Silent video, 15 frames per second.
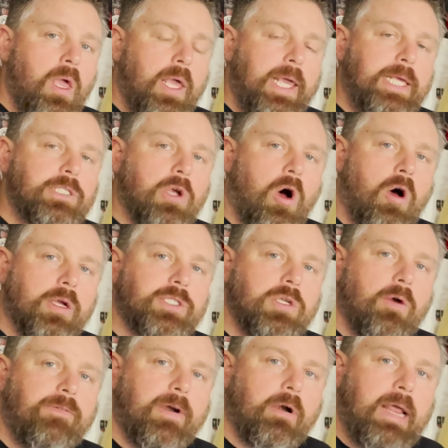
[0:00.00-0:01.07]
He's
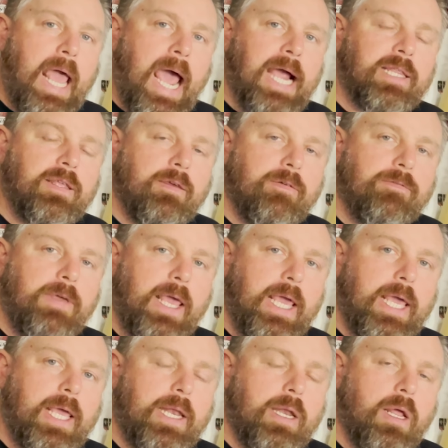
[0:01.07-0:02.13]
also very active
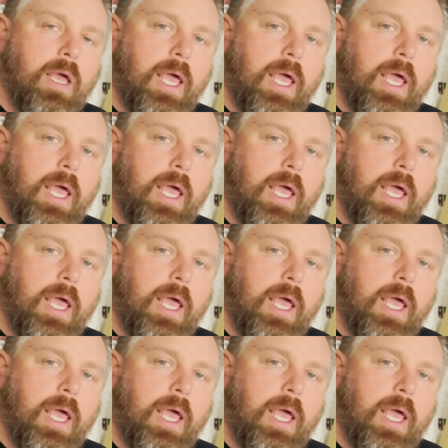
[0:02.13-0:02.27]
in